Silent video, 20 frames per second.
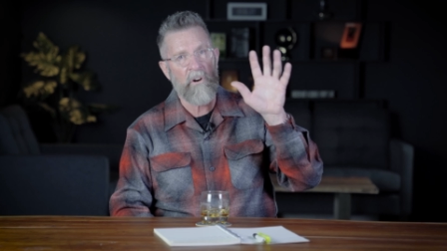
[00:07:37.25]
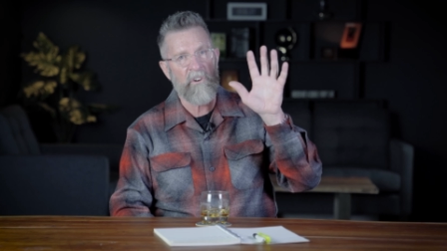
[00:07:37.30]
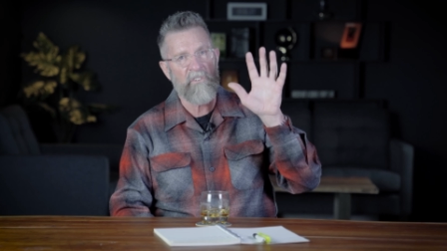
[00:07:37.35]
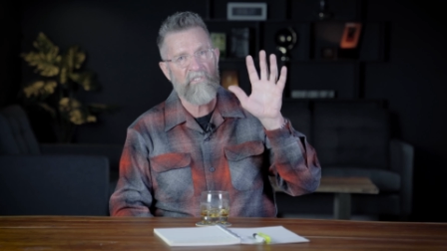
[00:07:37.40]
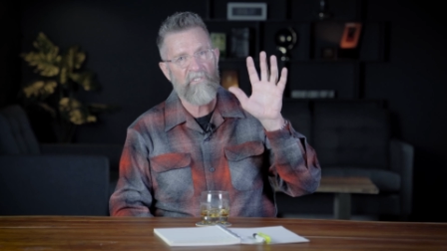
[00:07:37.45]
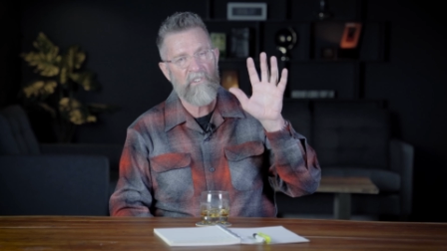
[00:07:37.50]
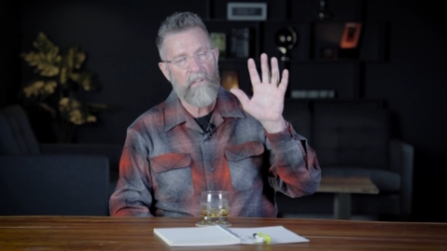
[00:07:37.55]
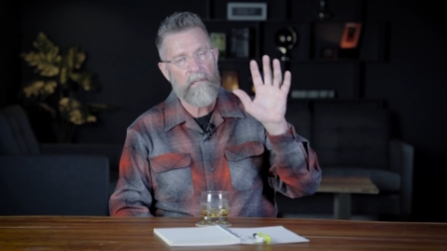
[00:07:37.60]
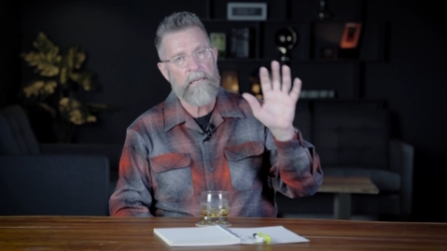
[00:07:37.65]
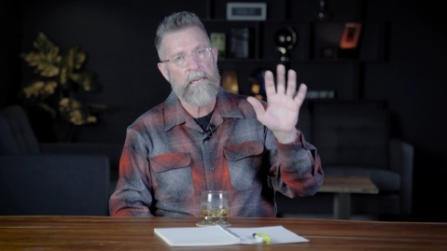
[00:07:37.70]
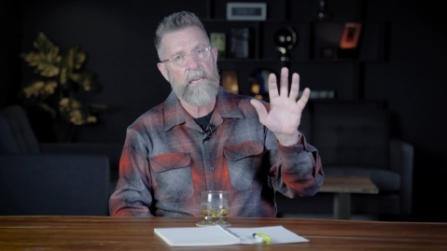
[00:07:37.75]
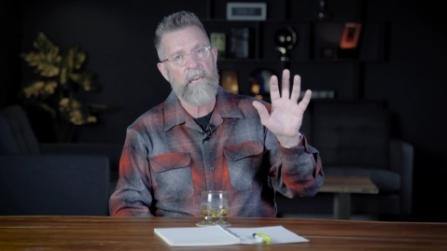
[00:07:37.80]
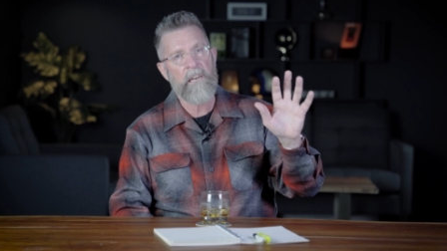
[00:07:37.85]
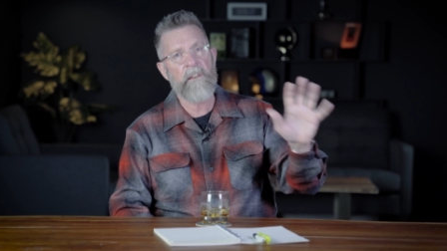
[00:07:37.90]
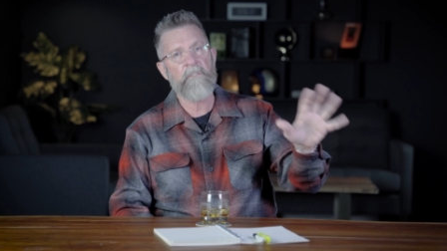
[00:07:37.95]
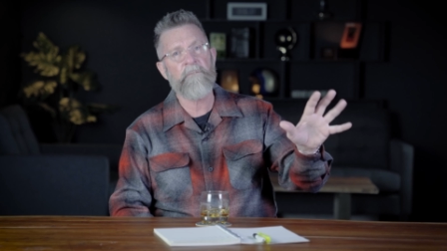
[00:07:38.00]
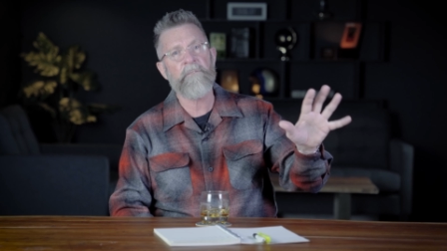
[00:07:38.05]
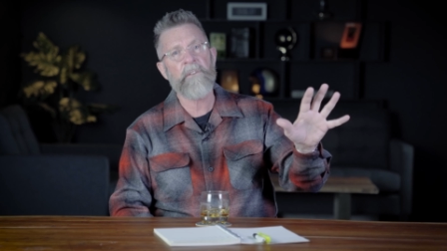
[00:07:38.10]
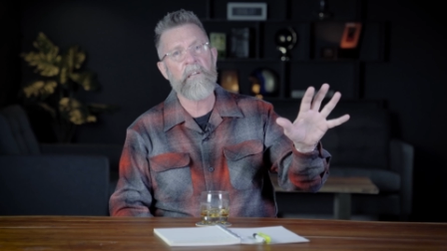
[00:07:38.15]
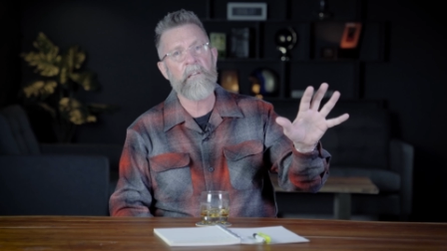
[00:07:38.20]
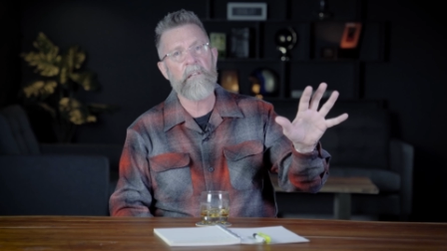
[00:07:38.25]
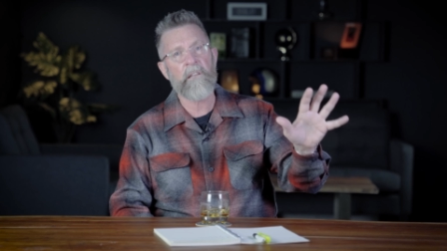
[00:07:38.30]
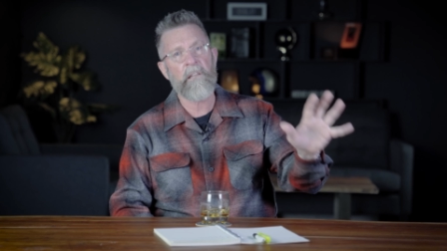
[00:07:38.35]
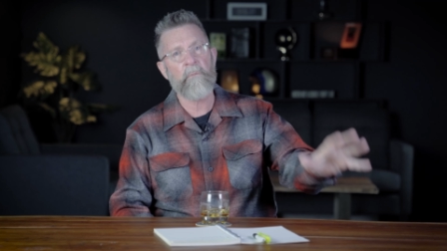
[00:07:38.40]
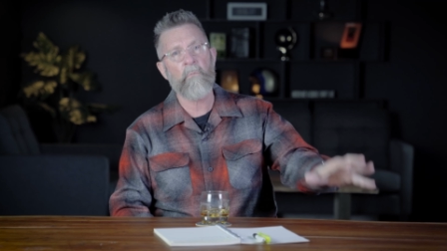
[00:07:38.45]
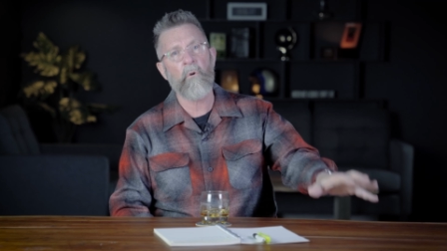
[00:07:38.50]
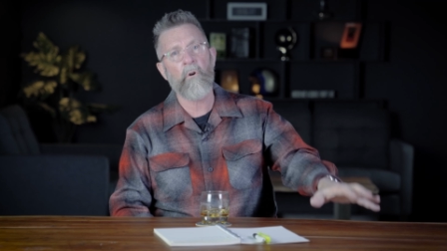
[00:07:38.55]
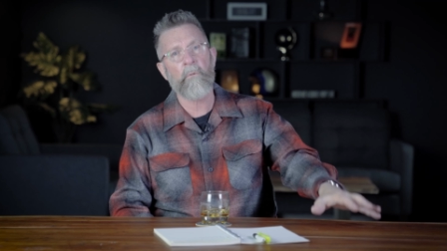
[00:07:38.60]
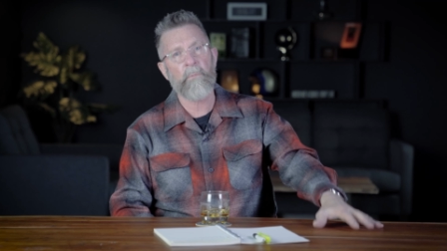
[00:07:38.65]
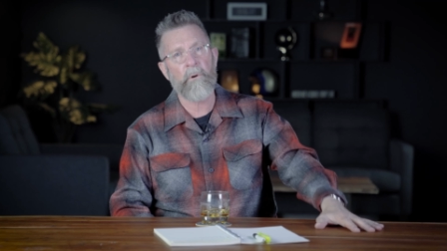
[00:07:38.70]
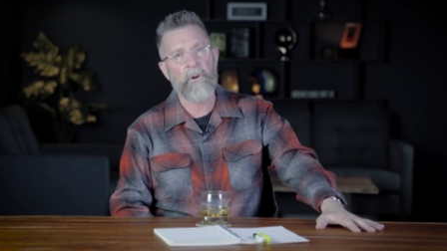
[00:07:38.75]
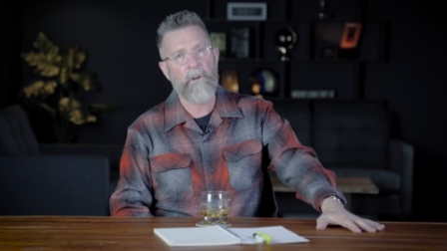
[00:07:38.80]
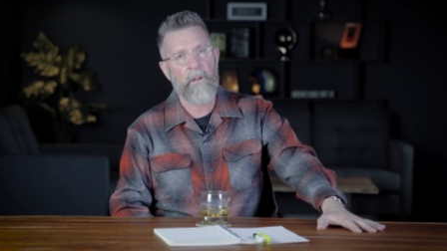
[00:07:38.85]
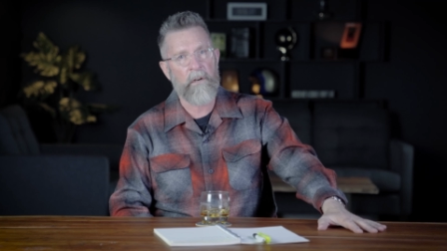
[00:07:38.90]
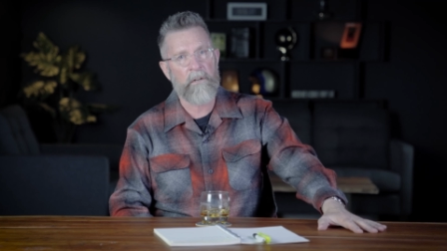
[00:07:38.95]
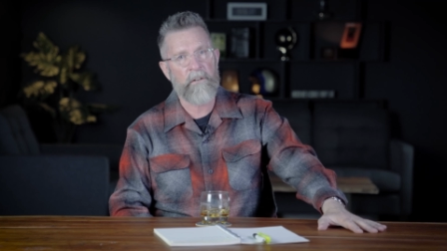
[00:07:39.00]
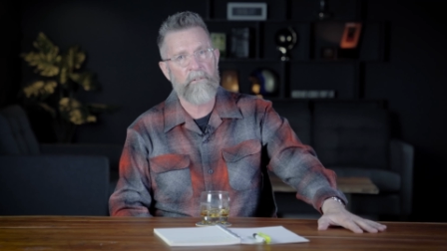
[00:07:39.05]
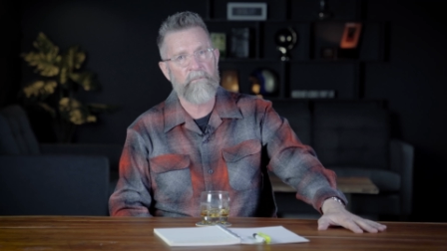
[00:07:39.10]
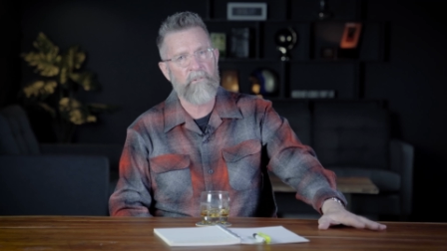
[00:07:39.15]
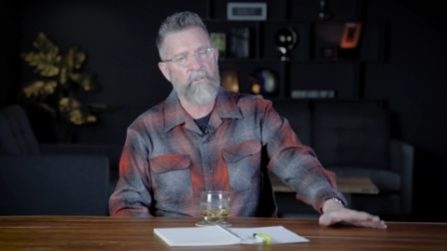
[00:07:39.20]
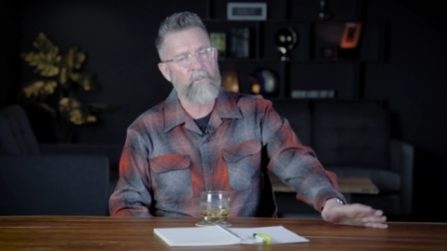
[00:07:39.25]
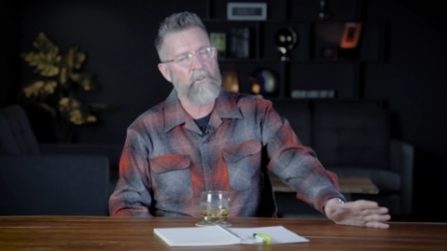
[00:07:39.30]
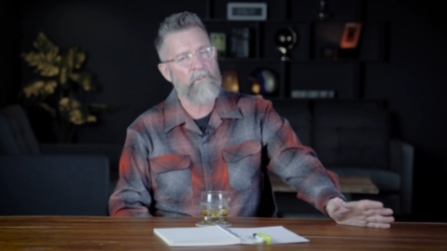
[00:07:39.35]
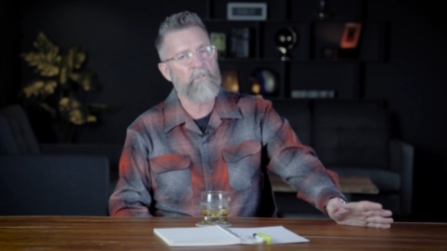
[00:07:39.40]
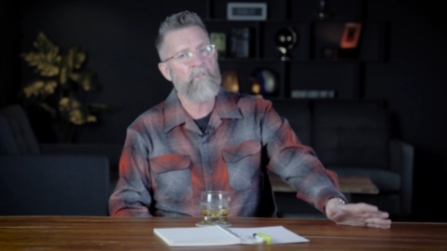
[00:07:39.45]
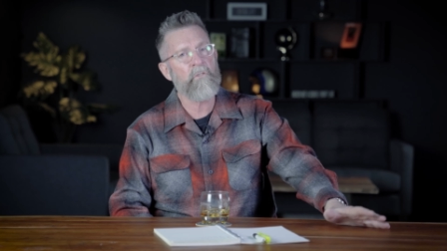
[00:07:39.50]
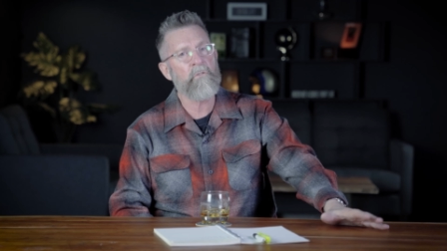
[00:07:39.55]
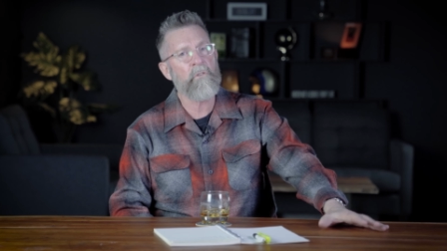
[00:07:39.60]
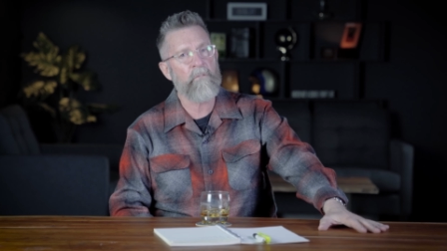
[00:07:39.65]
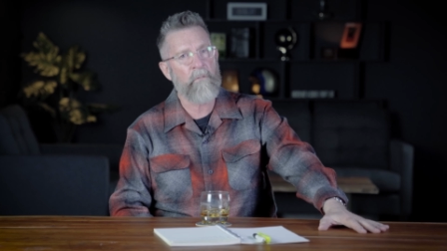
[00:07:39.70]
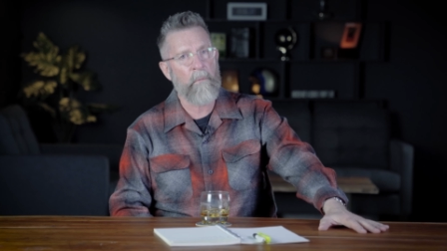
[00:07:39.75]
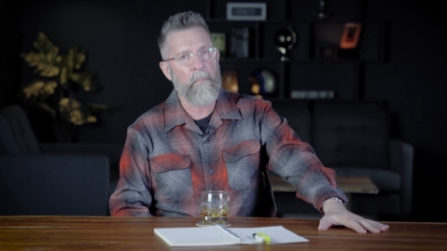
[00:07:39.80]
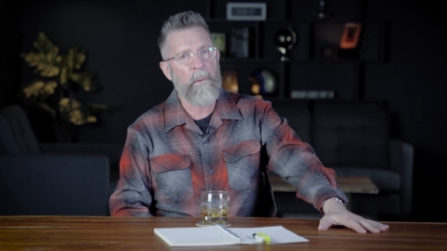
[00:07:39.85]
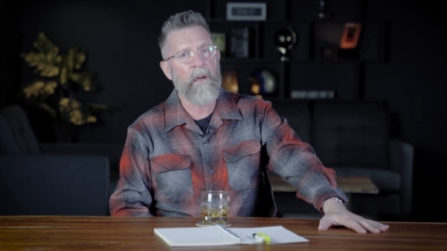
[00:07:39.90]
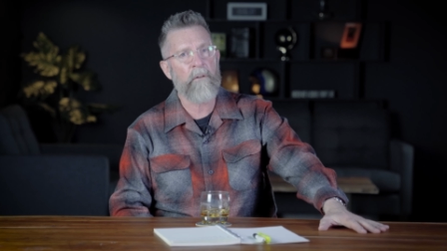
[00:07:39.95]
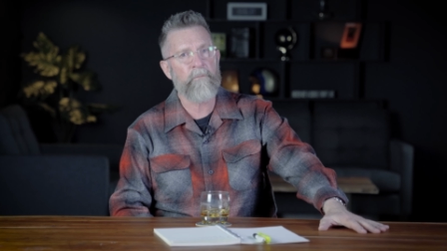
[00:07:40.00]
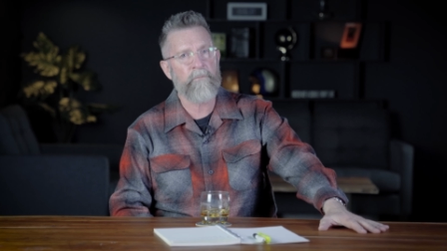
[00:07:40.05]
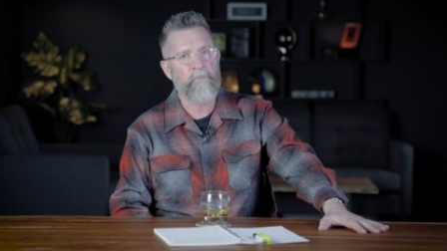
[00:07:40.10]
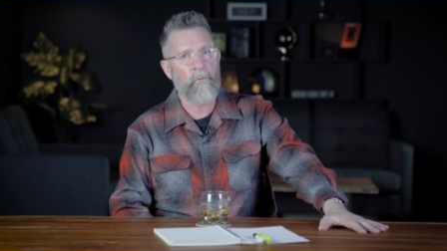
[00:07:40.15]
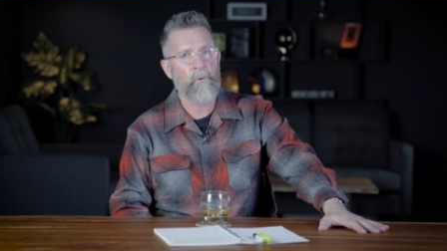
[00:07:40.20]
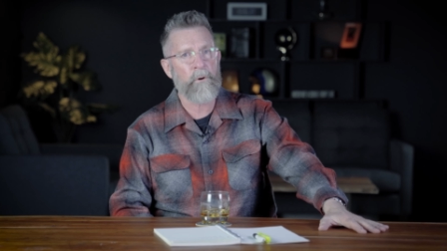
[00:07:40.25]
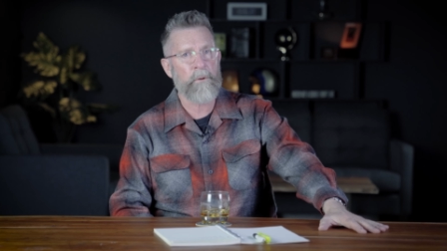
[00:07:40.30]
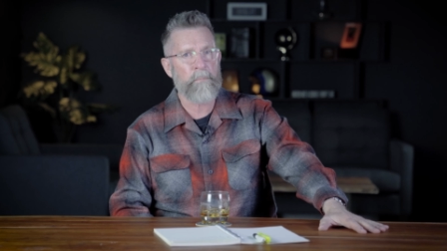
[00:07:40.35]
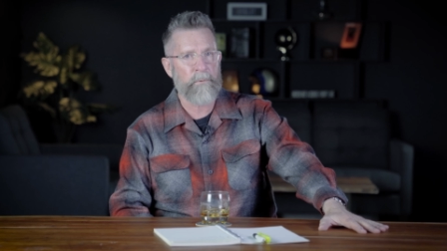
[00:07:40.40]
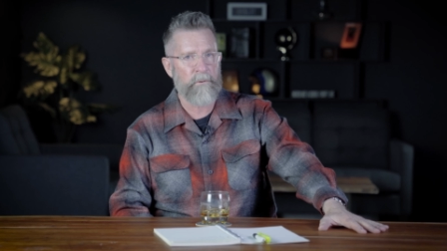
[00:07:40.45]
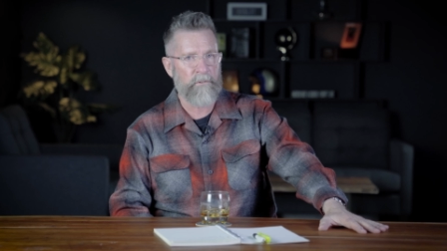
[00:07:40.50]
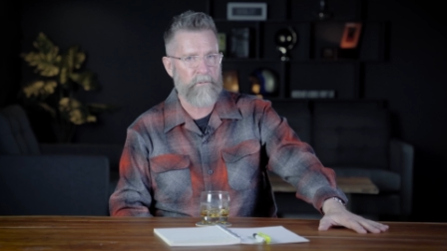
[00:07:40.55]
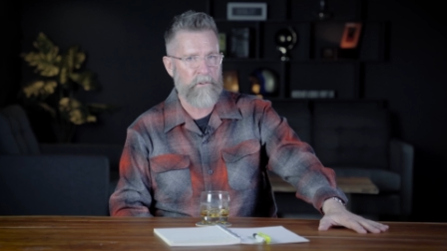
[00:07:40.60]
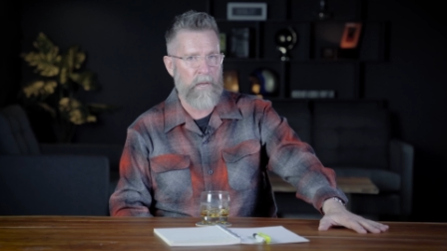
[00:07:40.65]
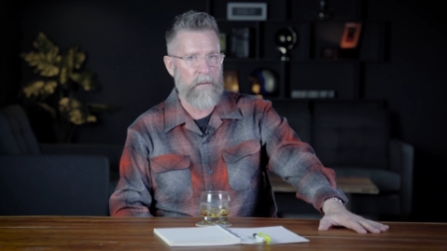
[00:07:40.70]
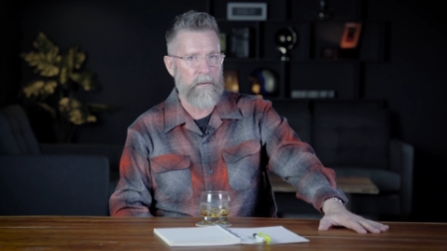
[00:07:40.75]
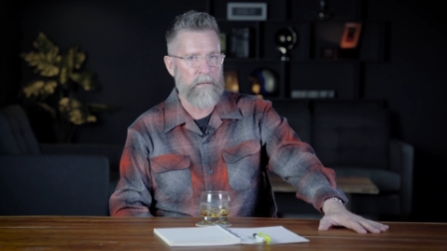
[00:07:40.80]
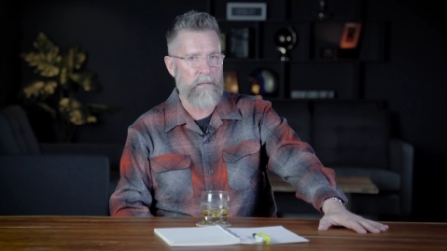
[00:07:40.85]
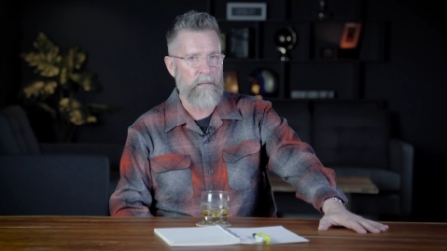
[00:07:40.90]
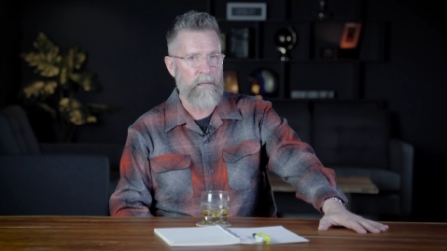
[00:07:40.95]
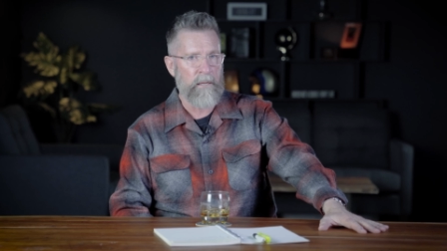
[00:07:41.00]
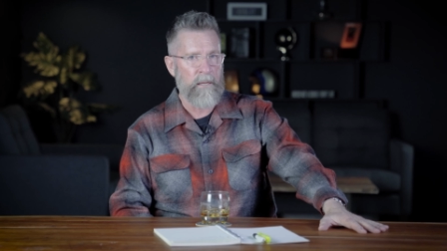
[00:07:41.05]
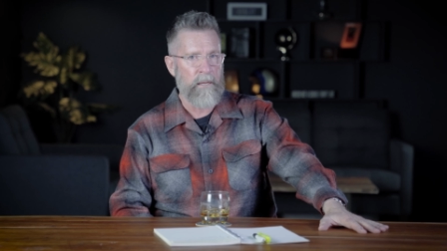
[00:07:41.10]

are significantly more productive to the tune of about 40%.